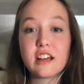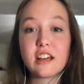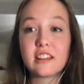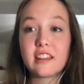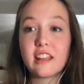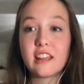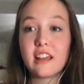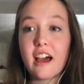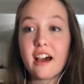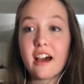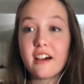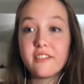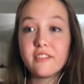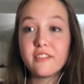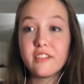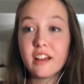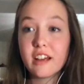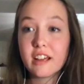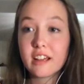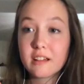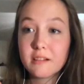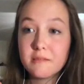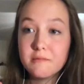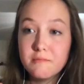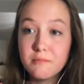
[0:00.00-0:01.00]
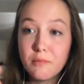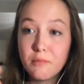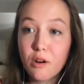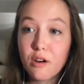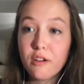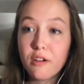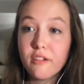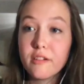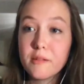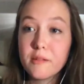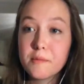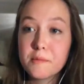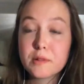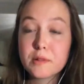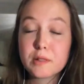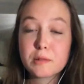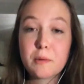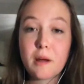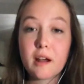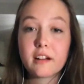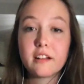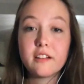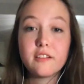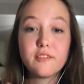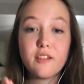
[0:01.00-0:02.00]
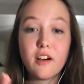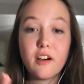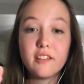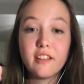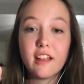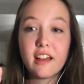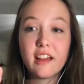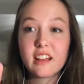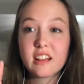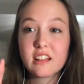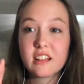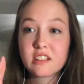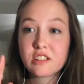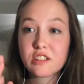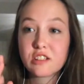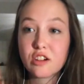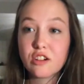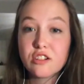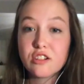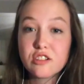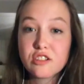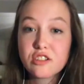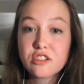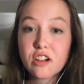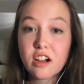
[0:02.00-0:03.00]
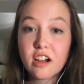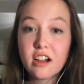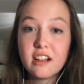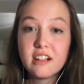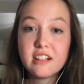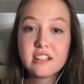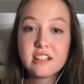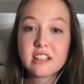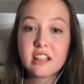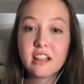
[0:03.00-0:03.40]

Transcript: they have more of a perspective on certain trades,